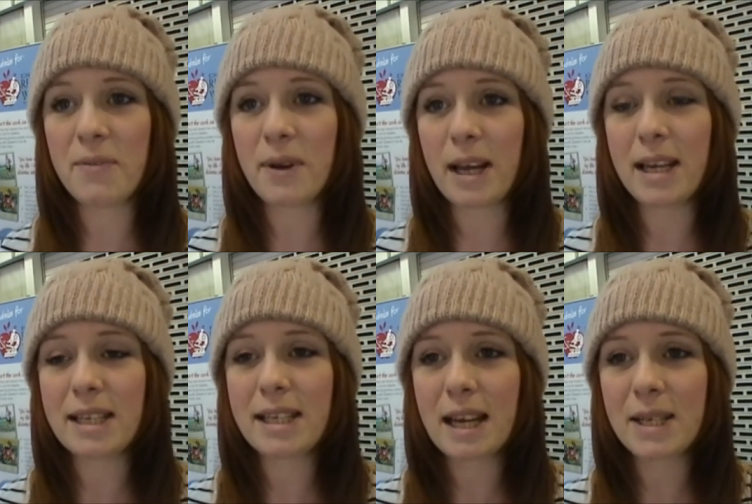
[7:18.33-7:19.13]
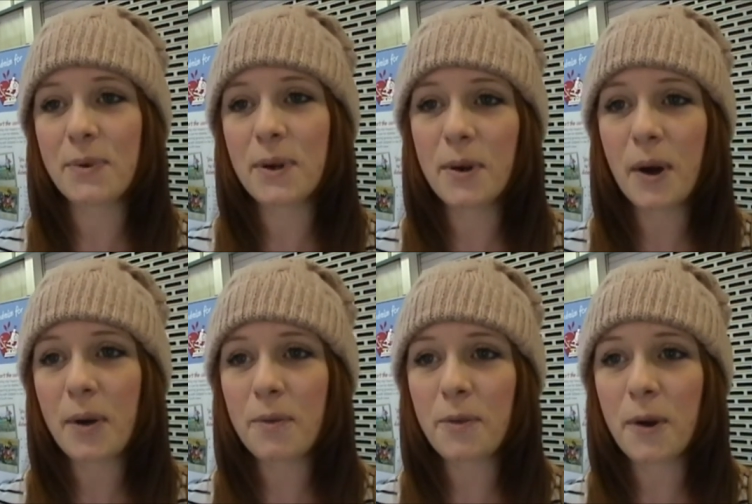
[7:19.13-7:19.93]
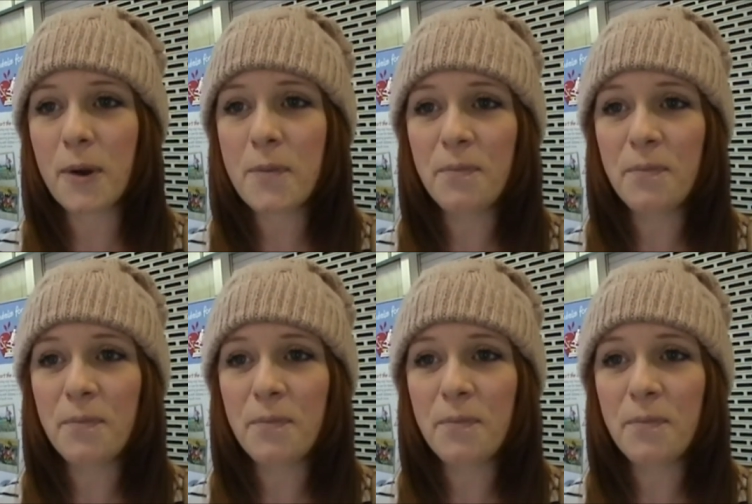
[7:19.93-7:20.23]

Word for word: really understand what you're going through.